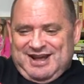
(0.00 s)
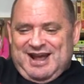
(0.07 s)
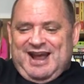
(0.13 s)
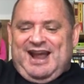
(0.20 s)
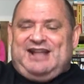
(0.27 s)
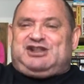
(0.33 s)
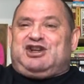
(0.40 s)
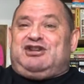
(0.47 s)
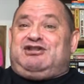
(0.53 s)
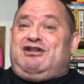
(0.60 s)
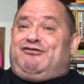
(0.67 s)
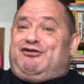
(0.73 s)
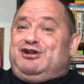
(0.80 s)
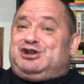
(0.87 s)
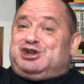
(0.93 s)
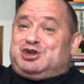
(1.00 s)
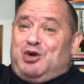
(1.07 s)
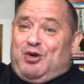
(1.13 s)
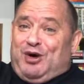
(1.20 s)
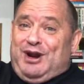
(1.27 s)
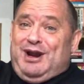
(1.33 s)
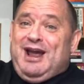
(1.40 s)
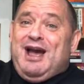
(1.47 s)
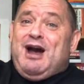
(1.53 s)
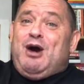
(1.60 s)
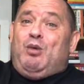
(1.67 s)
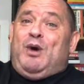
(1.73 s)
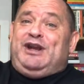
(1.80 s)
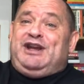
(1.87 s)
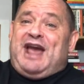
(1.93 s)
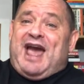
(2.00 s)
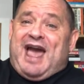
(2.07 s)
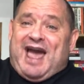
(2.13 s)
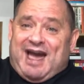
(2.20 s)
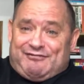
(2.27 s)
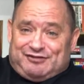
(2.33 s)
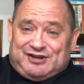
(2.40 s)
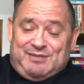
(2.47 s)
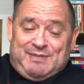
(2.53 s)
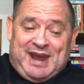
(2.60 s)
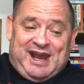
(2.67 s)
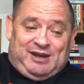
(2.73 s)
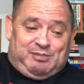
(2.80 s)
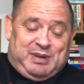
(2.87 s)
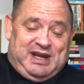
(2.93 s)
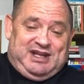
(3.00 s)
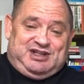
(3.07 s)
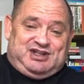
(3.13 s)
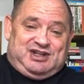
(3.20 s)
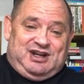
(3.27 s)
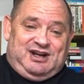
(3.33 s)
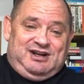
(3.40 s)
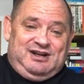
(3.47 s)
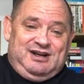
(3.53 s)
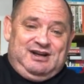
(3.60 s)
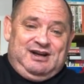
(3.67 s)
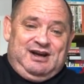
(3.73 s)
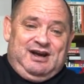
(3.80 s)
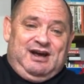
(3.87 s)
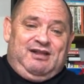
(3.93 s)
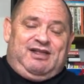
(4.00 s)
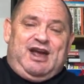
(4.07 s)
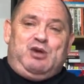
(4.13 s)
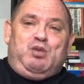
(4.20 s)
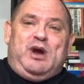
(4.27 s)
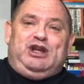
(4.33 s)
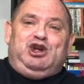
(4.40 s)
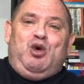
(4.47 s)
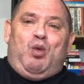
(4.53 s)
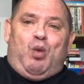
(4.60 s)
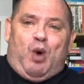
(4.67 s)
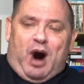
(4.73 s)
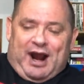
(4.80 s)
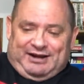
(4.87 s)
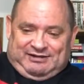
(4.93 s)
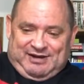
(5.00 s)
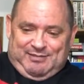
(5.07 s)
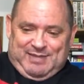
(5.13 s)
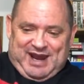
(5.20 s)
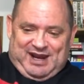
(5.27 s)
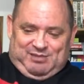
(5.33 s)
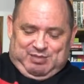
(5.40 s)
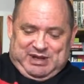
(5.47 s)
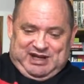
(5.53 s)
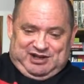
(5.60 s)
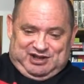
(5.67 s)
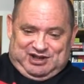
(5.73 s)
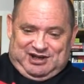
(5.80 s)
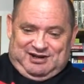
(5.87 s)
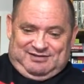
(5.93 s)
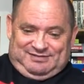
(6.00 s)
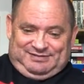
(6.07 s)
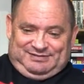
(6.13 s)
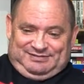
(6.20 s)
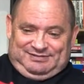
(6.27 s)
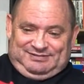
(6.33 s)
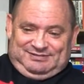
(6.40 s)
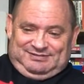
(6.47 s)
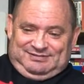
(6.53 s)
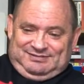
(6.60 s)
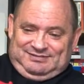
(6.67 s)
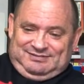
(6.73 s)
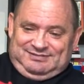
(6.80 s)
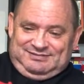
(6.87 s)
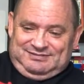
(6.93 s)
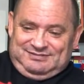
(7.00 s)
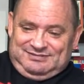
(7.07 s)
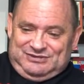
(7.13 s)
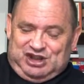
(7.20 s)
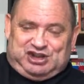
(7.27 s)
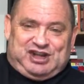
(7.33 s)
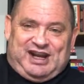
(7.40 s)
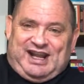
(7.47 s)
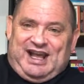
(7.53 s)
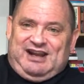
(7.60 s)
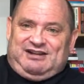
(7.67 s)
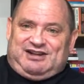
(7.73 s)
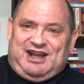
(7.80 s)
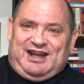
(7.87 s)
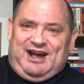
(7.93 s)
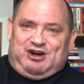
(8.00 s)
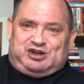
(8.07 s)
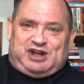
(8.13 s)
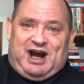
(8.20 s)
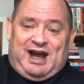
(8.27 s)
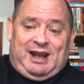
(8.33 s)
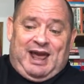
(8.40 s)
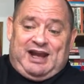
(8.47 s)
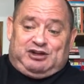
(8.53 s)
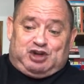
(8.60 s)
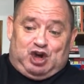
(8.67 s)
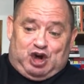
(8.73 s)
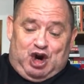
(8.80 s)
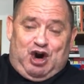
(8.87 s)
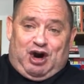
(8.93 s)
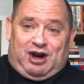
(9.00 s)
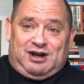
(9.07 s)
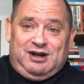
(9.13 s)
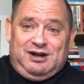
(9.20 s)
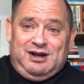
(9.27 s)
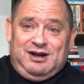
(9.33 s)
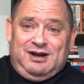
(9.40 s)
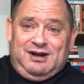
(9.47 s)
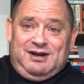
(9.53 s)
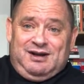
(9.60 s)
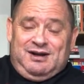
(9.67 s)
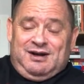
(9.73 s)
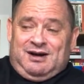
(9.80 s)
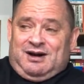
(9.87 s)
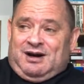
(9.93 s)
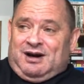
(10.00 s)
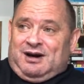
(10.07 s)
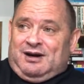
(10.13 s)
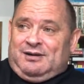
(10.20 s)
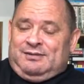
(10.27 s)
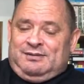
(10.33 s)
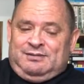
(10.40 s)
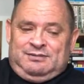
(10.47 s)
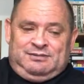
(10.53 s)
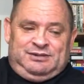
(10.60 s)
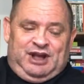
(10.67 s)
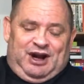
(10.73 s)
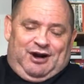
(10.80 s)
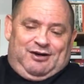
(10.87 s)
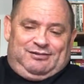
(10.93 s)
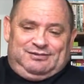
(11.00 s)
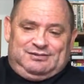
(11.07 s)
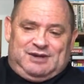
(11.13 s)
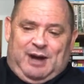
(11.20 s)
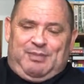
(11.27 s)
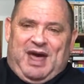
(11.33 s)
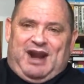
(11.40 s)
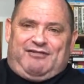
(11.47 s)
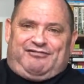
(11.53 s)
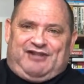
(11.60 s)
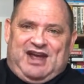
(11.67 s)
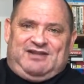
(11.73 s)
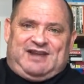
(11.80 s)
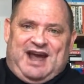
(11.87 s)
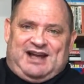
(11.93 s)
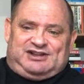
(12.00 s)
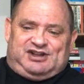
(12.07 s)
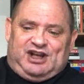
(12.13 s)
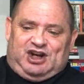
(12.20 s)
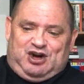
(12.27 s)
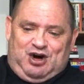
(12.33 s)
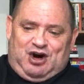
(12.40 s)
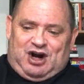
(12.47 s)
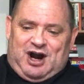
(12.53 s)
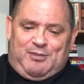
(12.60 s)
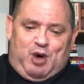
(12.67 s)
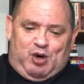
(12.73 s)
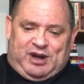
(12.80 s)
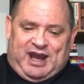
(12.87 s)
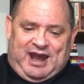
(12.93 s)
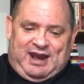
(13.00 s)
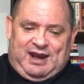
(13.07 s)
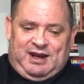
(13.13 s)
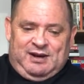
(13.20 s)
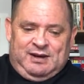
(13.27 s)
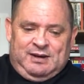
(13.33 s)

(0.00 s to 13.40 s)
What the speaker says: It's a different story when you have to make pizza than when you want to make pizza. Just like anything else. I like to cook. I'm not a fantastic cook. I'm okay.